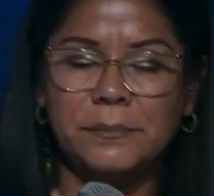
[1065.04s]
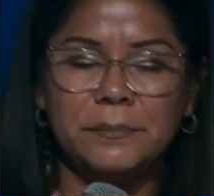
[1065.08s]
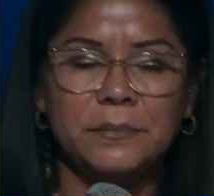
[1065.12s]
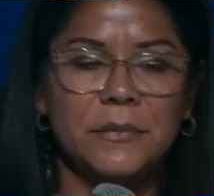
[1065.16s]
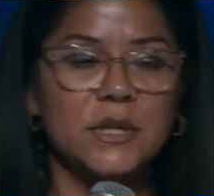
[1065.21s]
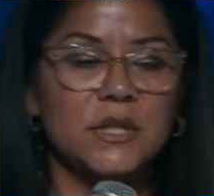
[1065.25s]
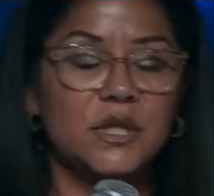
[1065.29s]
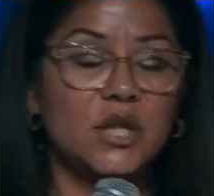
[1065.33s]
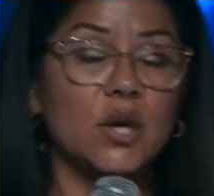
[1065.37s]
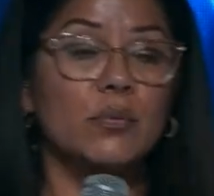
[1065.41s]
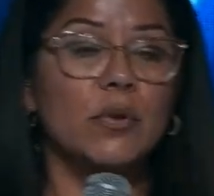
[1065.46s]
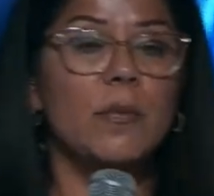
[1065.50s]

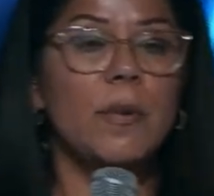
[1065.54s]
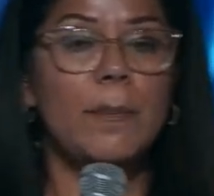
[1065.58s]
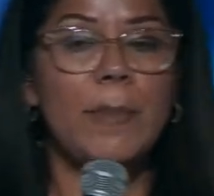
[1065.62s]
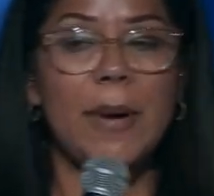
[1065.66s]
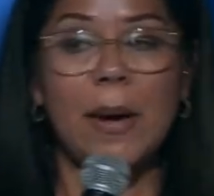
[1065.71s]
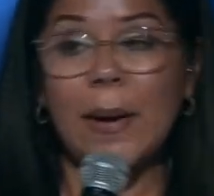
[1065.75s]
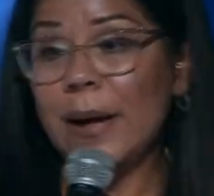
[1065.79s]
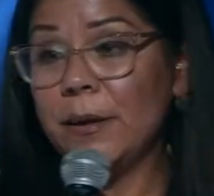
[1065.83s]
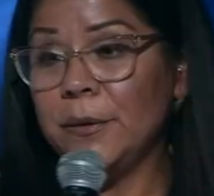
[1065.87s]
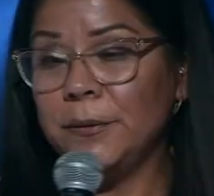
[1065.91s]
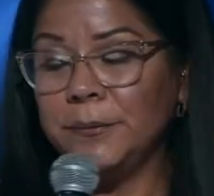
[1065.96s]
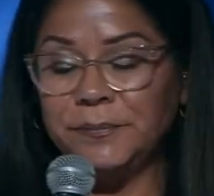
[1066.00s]

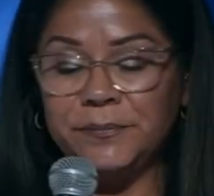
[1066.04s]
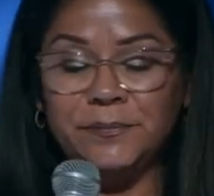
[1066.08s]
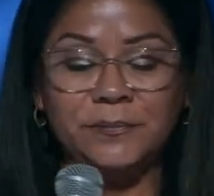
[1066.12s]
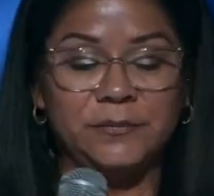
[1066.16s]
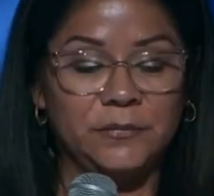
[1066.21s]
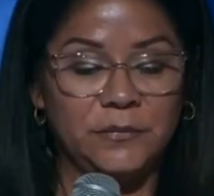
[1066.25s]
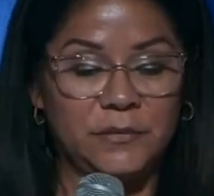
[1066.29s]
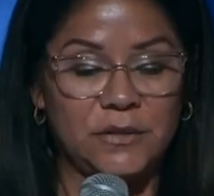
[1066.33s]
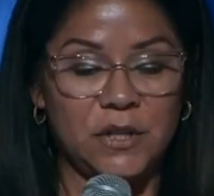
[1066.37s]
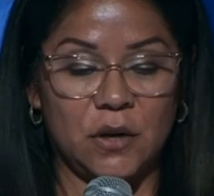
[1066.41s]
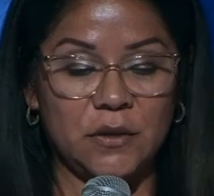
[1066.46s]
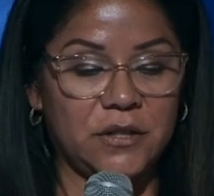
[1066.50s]
Zerubbabel,
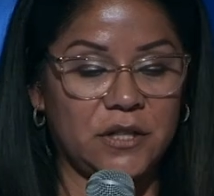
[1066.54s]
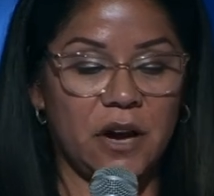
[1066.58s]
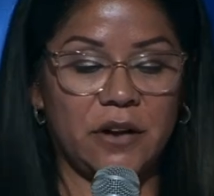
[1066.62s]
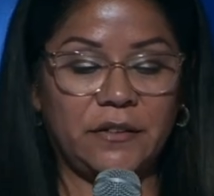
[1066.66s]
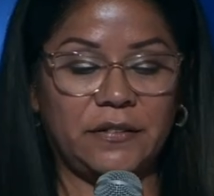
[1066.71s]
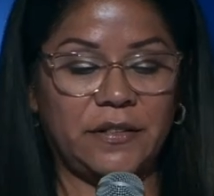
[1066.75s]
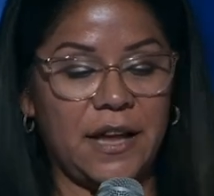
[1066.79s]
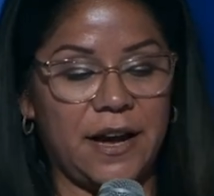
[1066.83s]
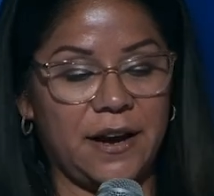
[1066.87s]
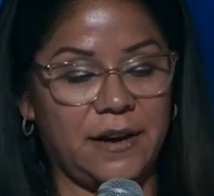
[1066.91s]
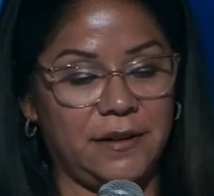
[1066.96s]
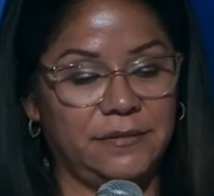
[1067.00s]
don't start
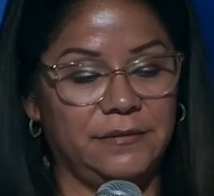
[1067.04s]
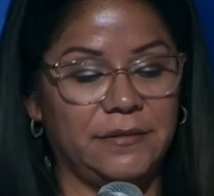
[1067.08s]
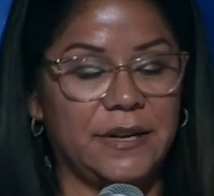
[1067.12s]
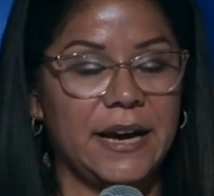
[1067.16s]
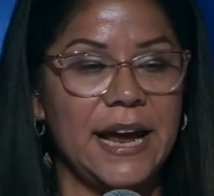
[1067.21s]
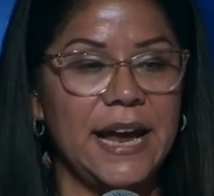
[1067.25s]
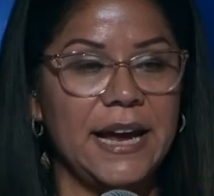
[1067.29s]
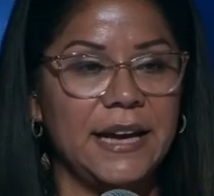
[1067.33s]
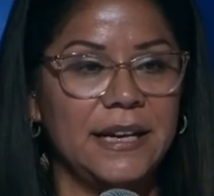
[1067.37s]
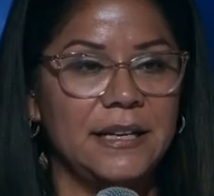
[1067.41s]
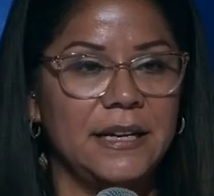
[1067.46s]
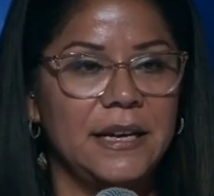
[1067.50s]
there,
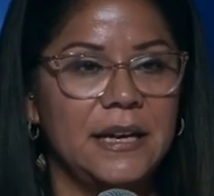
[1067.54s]
right?